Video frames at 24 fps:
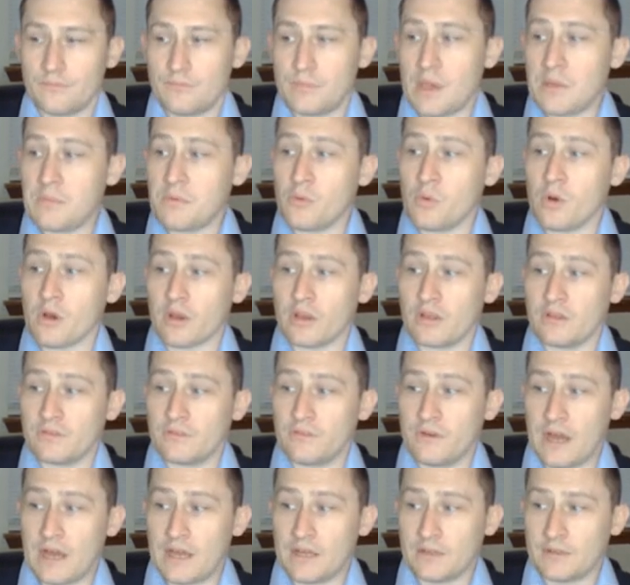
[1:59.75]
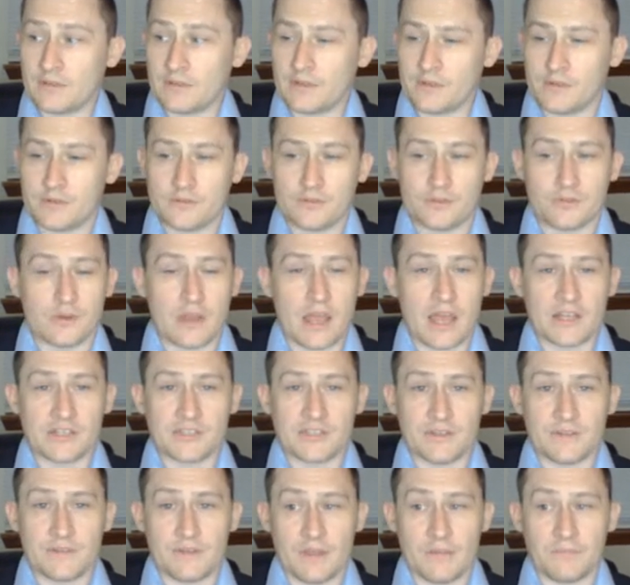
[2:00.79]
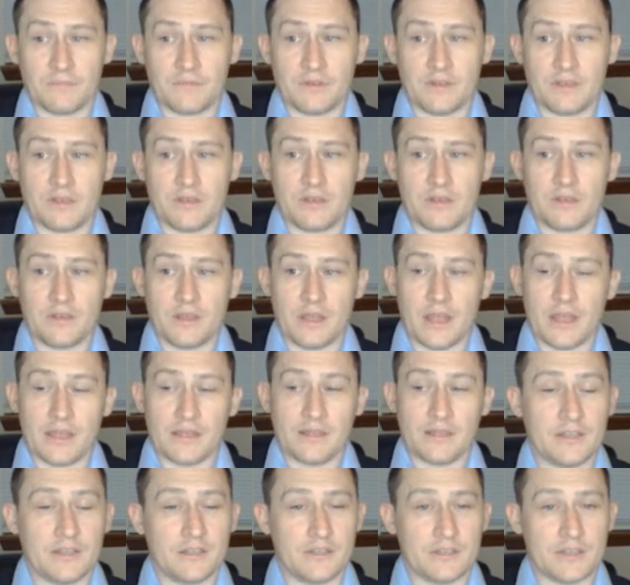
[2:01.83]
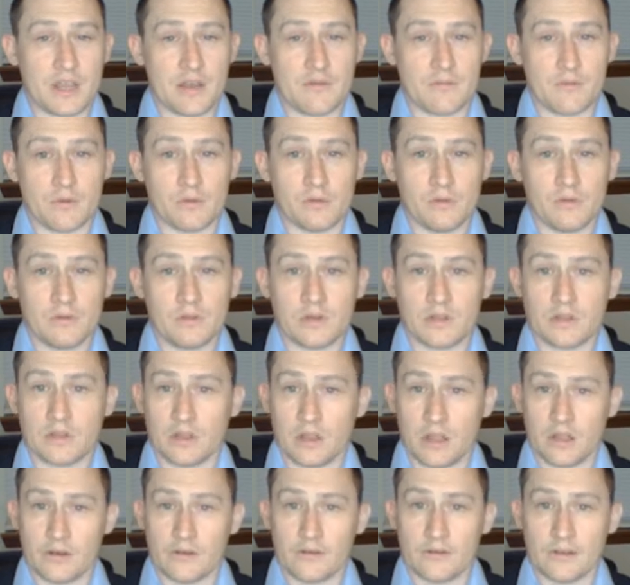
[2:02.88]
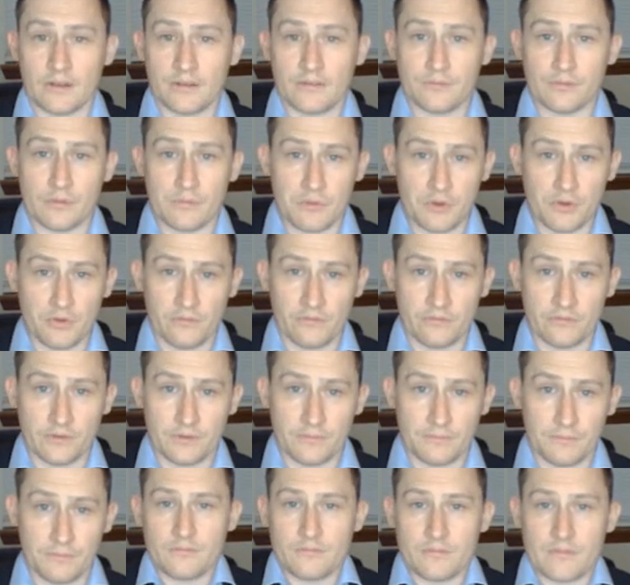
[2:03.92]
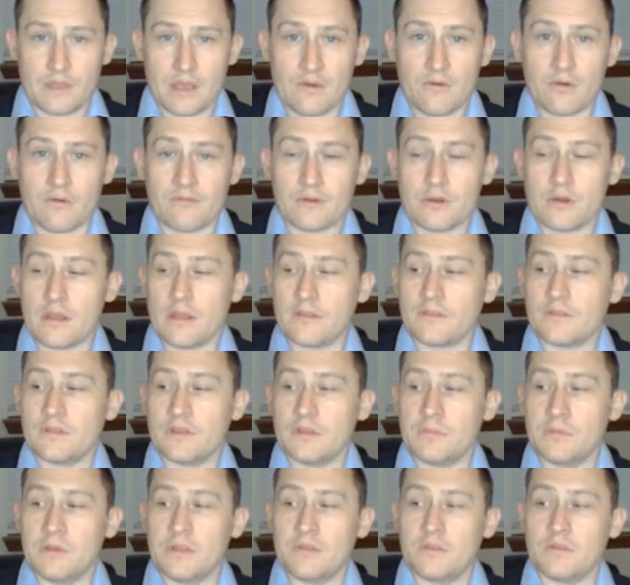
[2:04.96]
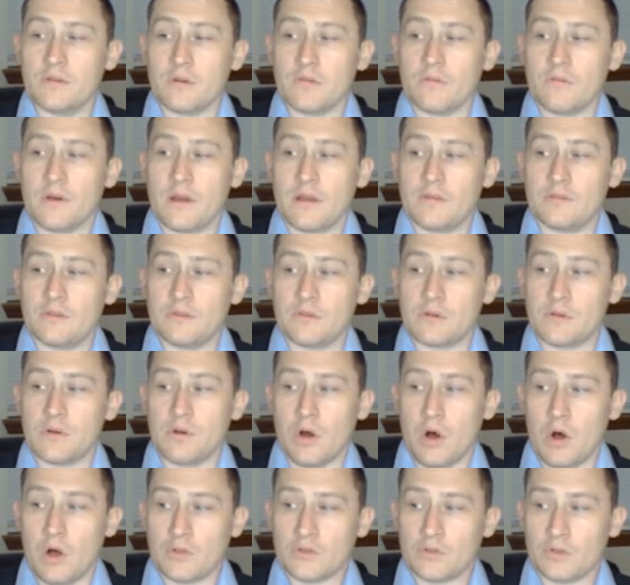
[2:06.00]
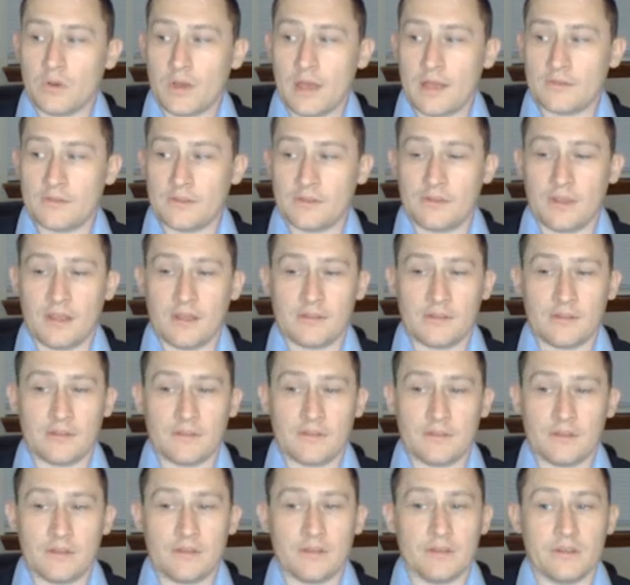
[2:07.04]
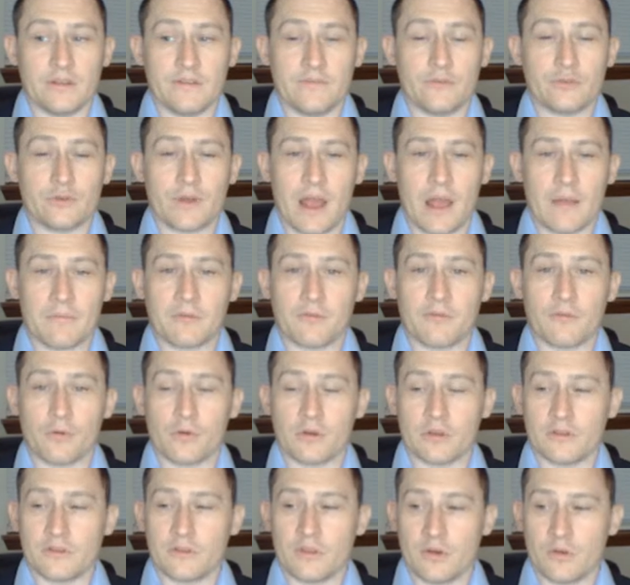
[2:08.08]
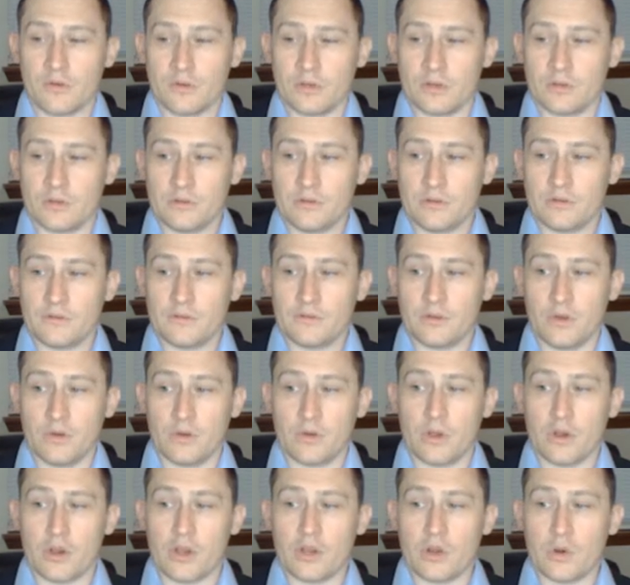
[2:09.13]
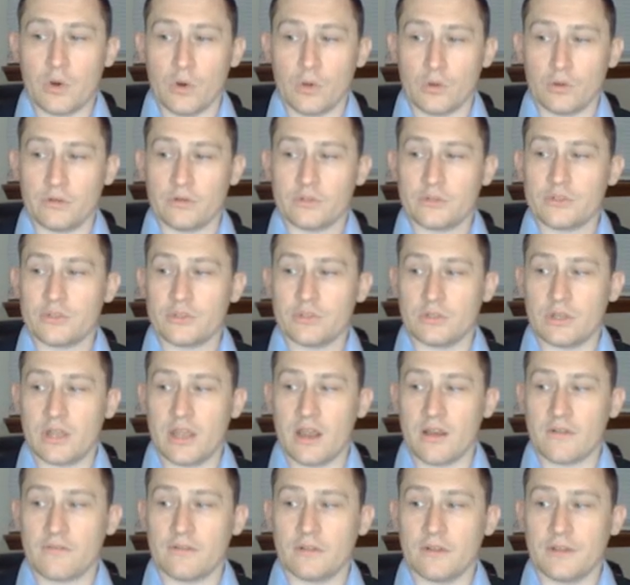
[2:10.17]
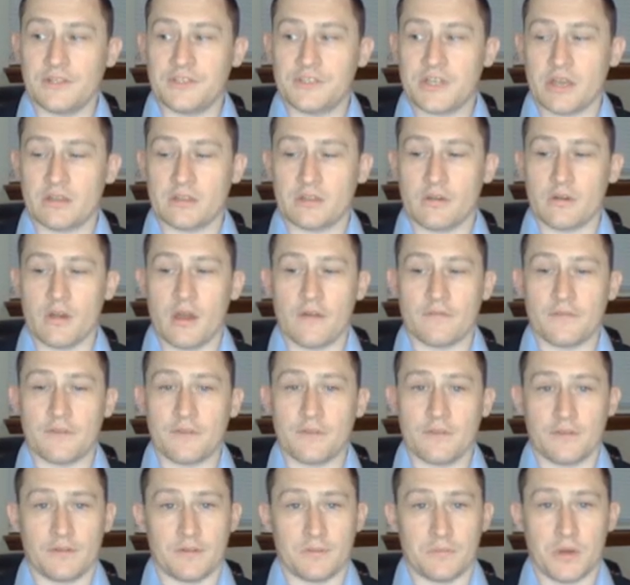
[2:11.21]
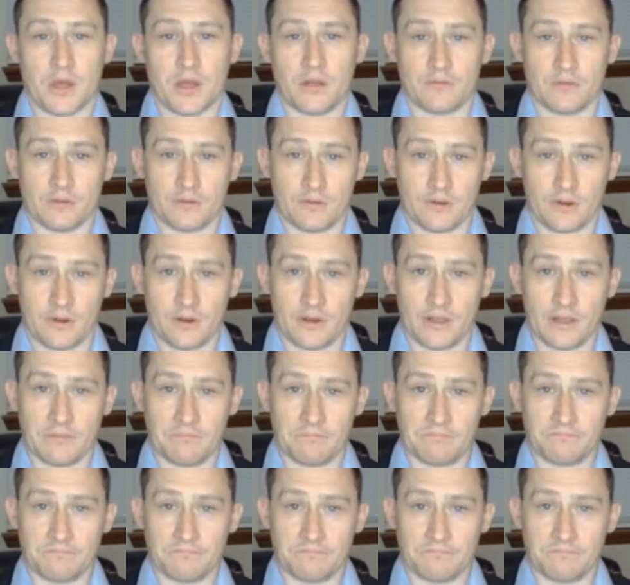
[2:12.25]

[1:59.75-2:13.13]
Paperwork is filed, trash is emptied, and general, clutter is removed. However, SCP-050 also has a tendency to leave traps for its owner, so current holders should carefully check their offices upon returning.